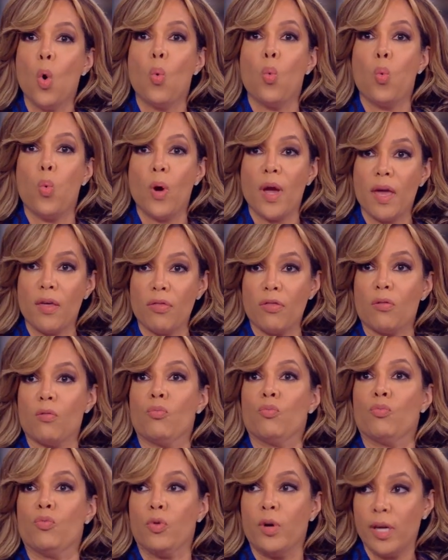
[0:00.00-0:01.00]
with
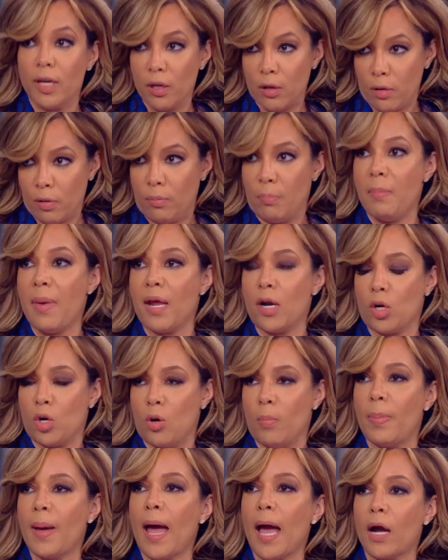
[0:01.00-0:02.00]
real
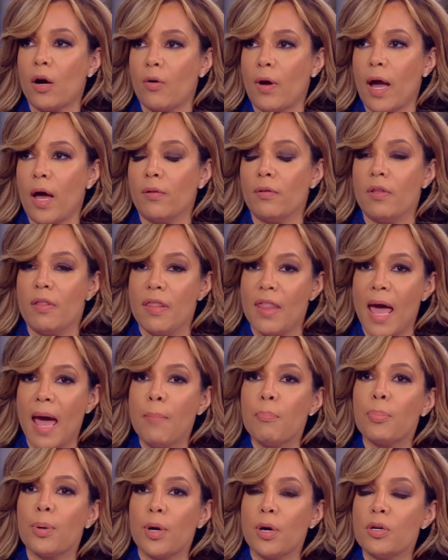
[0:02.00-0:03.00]
medical background,
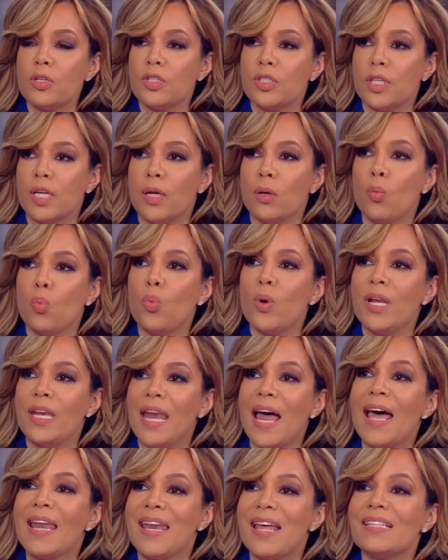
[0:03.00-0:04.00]
that person would
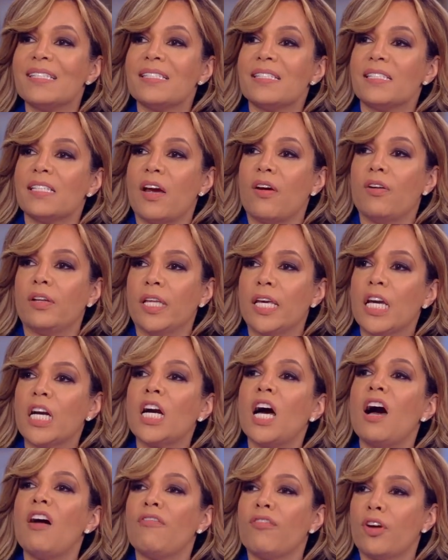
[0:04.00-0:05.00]
not necessarily
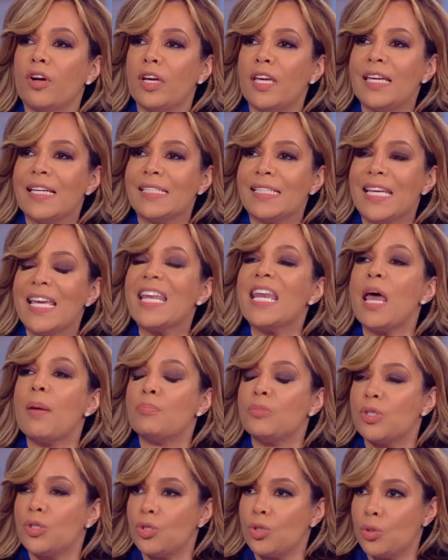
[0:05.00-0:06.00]
cover his
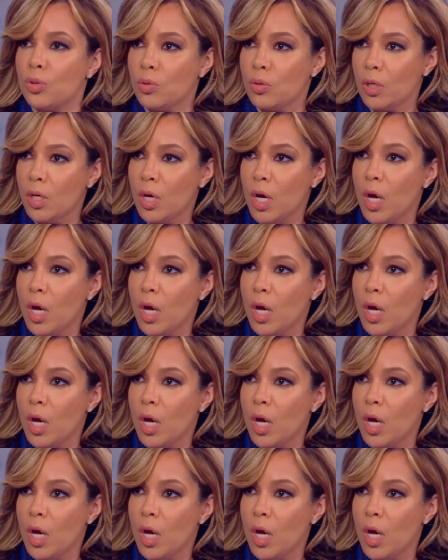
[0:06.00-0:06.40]
ineptitude.